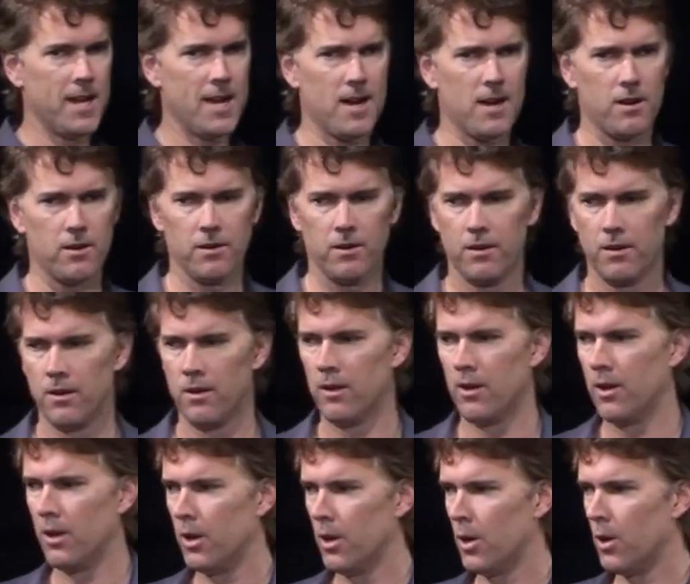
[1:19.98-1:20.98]
down,
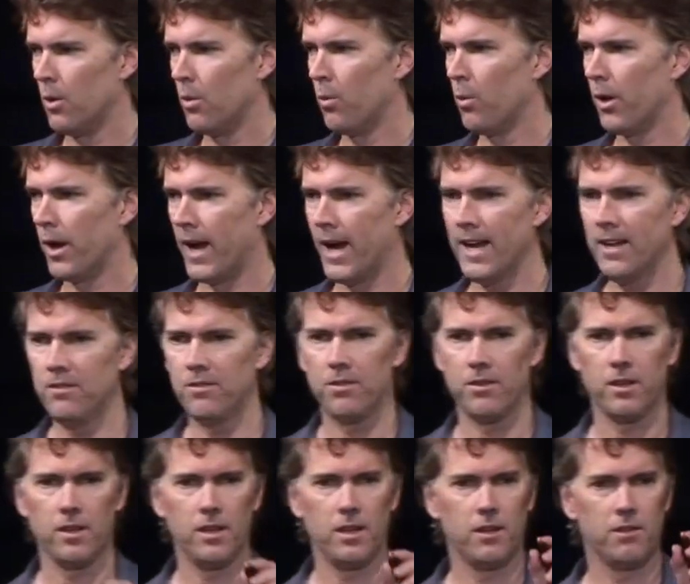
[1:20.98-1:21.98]
what I
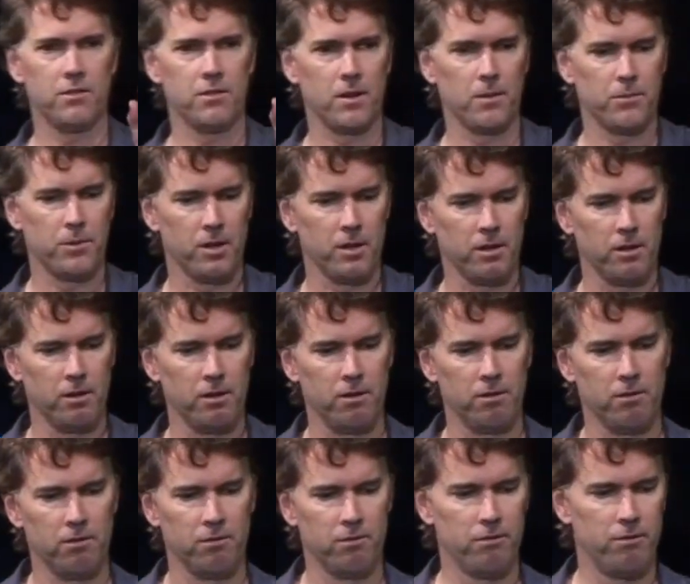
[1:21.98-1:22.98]
see is something
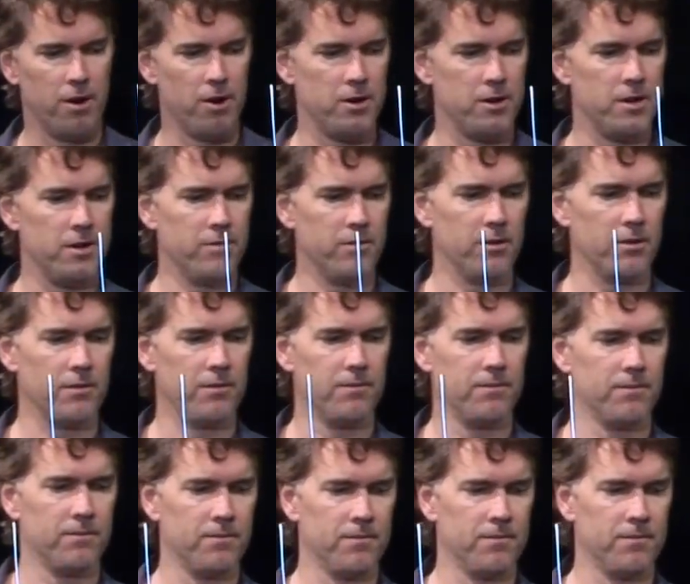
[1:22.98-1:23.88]
very different.